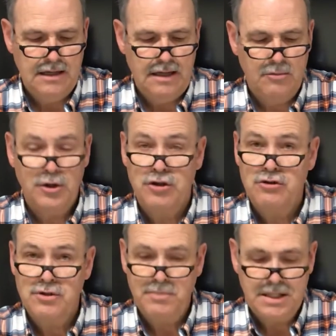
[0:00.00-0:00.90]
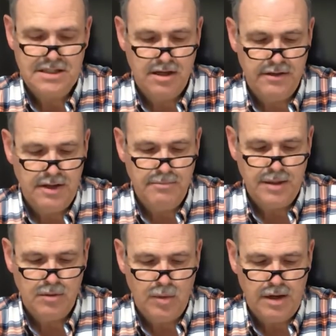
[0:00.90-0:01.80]
reduced speeds on them, be
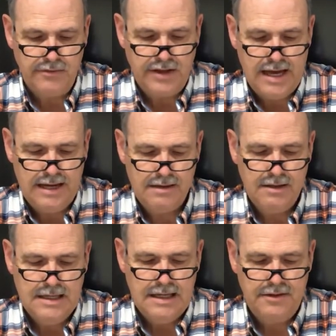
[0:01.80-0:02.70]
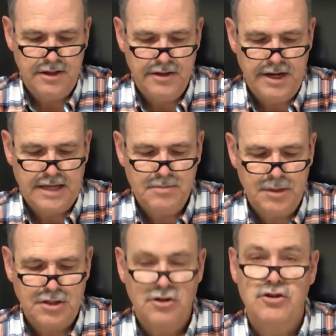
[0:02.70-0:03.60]
aware of that. And then the next
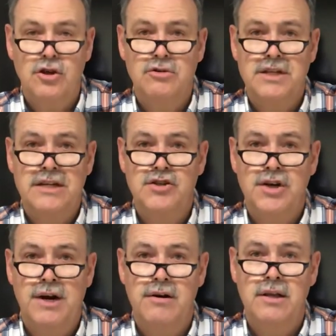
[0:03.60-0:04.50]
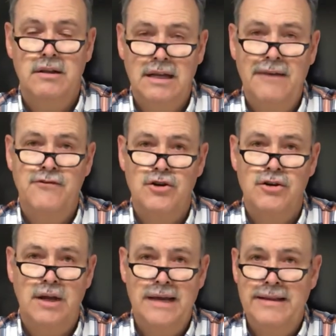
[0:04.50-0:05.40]
picture shows a shared left turn
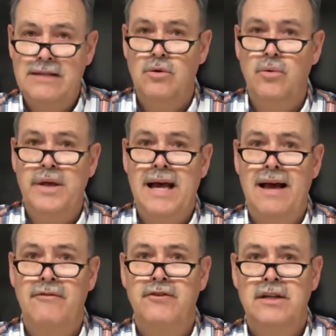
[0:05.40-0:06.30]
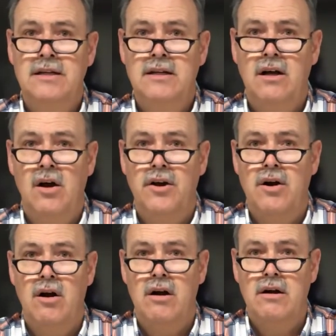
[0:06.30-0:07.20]
lane. That's what we have on
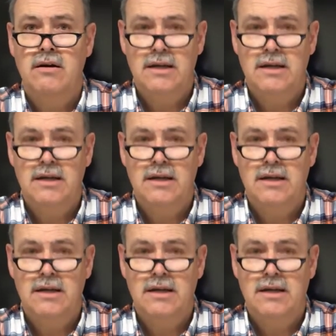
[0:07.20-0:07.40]
our